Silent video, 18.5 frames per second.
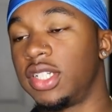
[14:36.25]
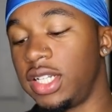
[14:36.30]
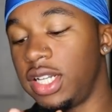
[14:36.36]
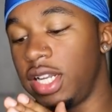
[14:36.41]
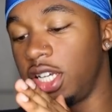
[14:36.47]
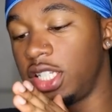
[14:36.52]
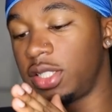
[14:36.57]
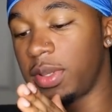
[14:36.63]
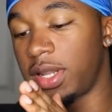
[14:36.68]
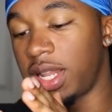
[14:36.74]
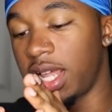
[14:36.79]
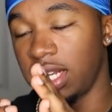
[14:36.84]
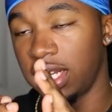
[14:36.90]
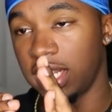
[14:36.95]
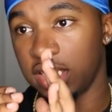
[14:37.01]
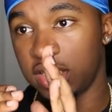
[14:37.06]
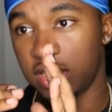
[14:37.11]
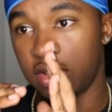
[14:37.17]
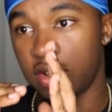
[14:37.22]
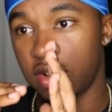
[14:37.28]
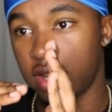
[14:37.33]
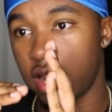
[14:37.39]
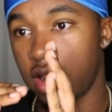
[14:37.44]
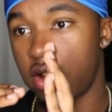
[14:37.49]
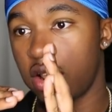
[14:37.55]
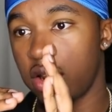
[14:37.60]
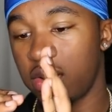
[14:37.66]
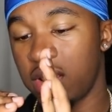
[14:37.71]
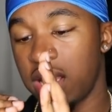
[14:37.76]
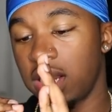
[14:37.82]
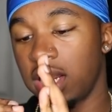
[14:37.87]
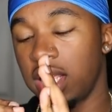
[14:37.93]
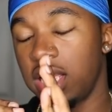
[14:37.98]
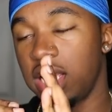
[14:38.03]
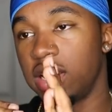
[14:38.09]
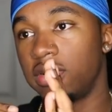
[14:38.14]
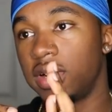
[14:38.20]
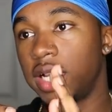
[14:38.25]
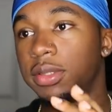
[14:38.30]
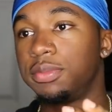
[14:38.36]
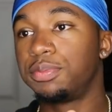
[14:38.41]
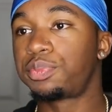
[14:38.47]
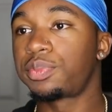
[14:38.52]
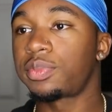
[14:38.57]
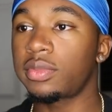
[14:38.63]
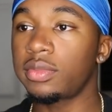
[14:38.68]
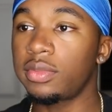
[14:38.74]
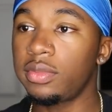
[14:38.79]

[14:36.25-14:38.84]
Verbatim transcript: Her nails be like this long, like all the way out the head, right?